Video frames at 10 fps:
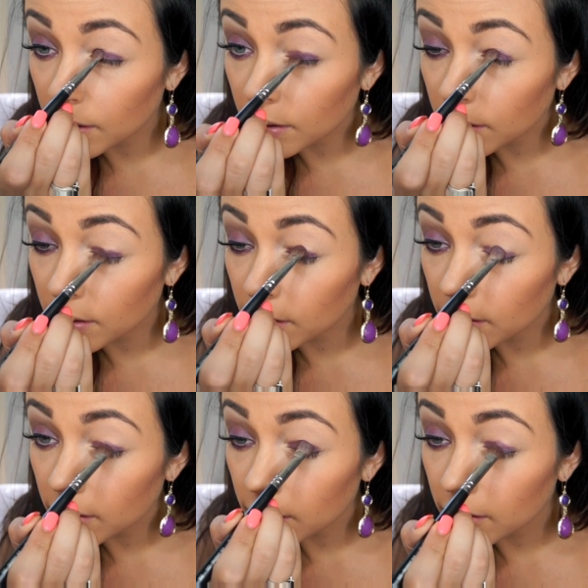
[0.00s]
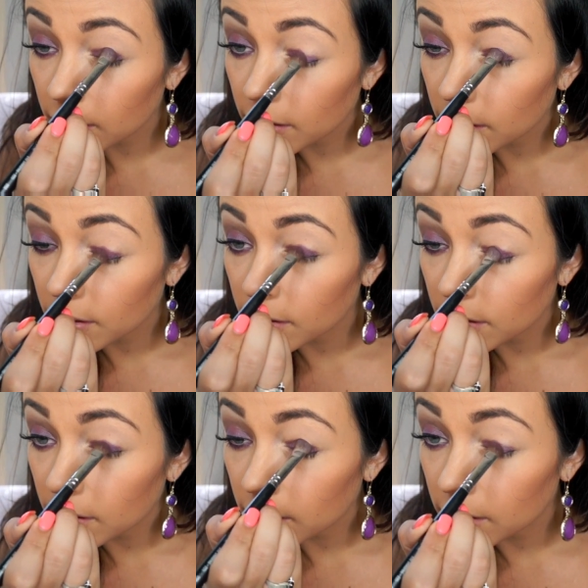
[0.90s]

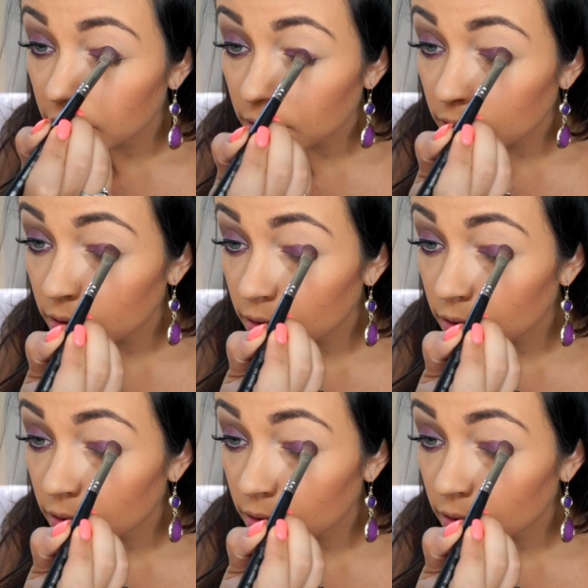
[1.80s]
(silence)